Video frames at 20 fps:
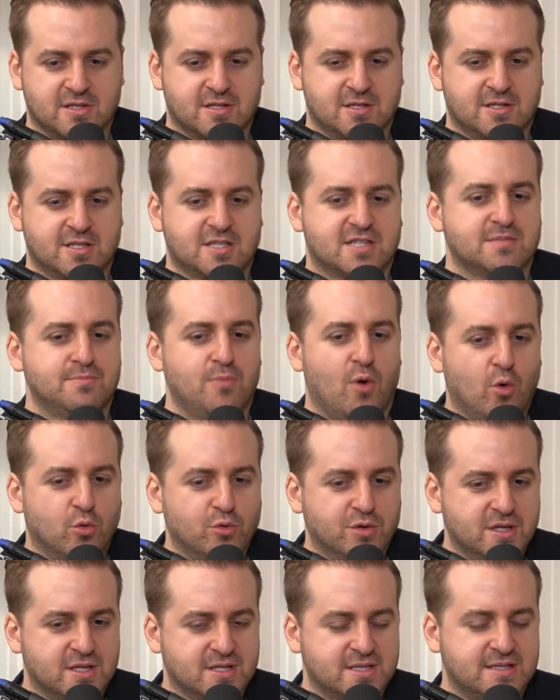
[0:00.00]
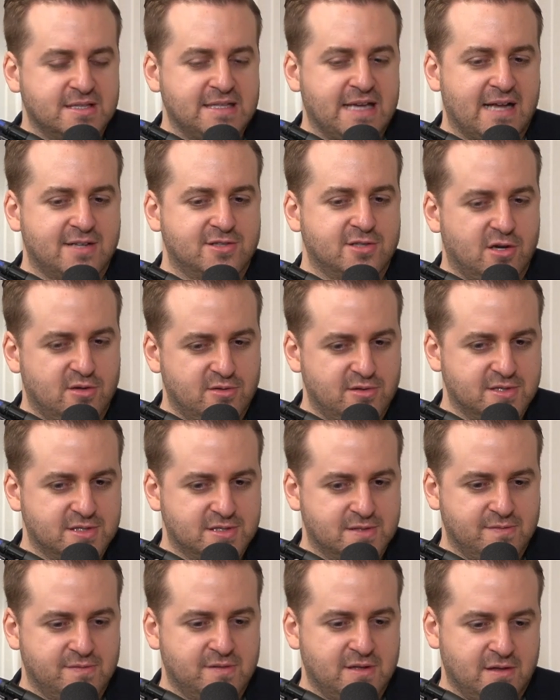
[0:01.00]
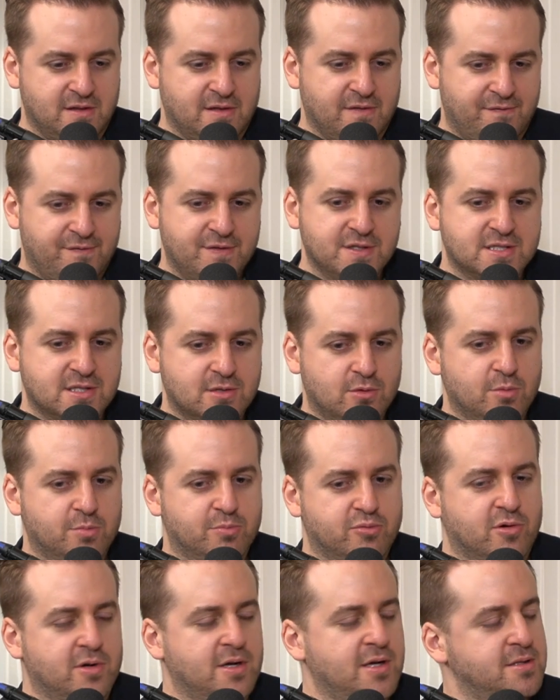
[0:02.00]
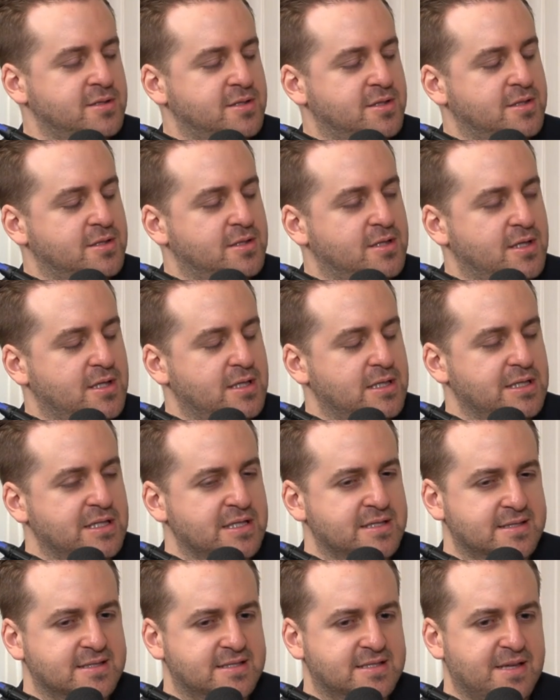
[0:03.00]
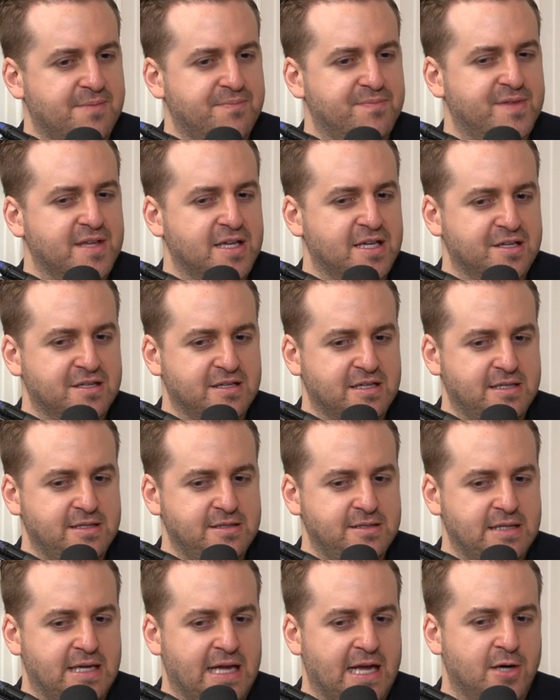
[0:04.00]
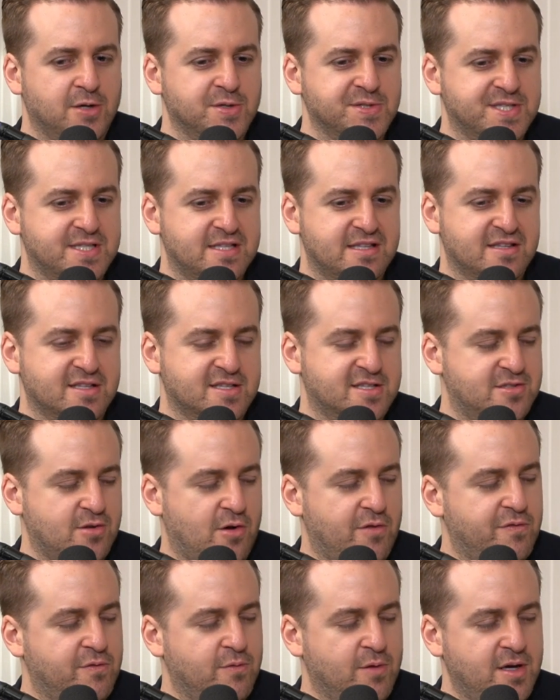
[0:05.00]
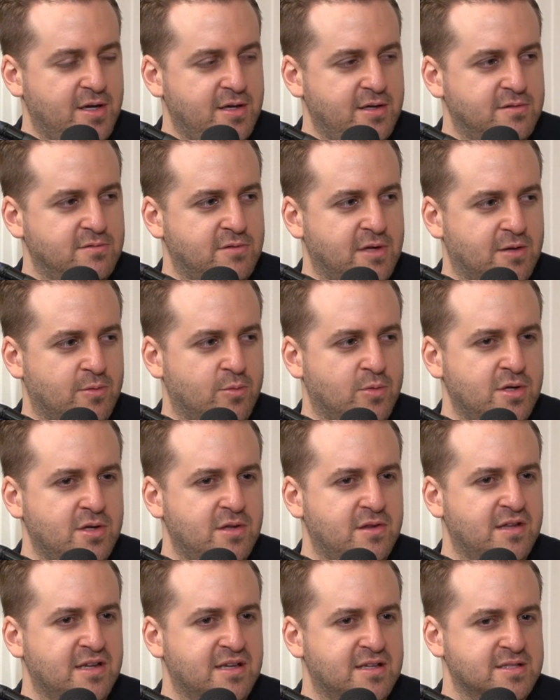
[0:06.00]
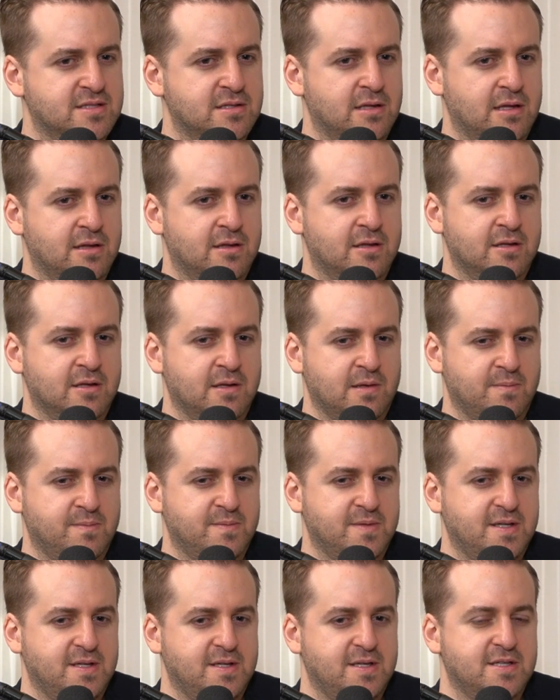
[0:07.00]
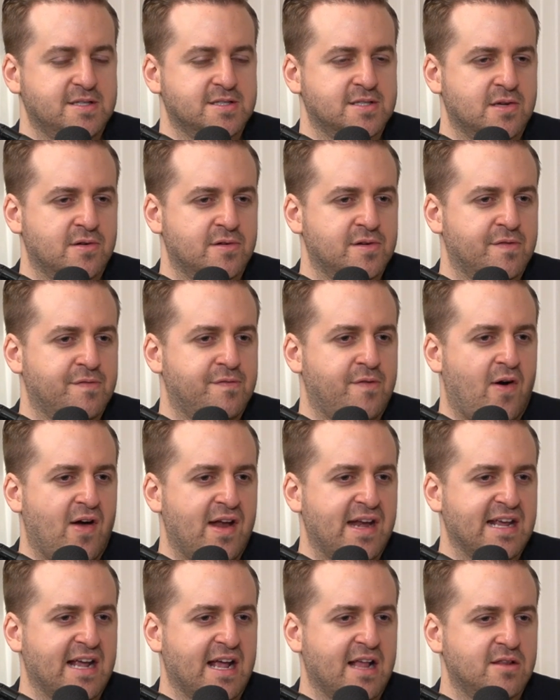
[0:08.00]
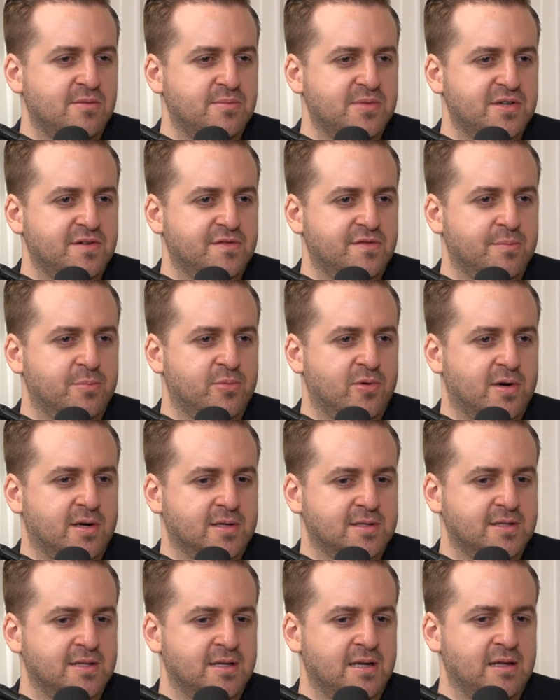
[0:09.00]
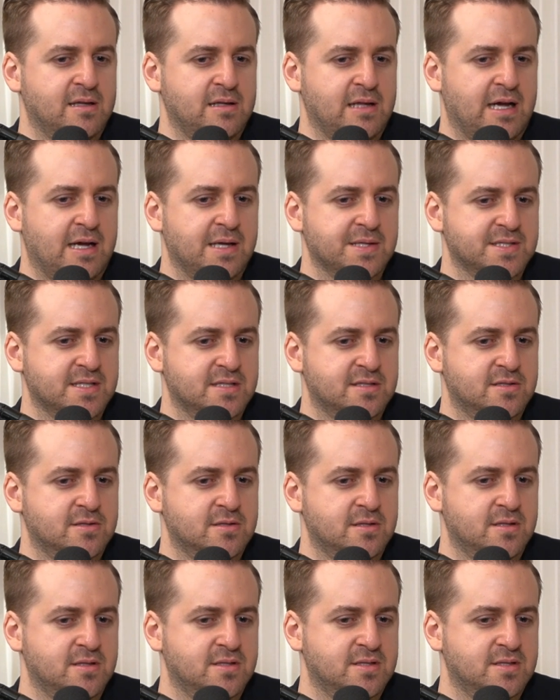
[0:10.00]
smallness, the agileness of the physical product? Is it something else in the software? Like, what do you think is like the sort of defining element of the product that allows it to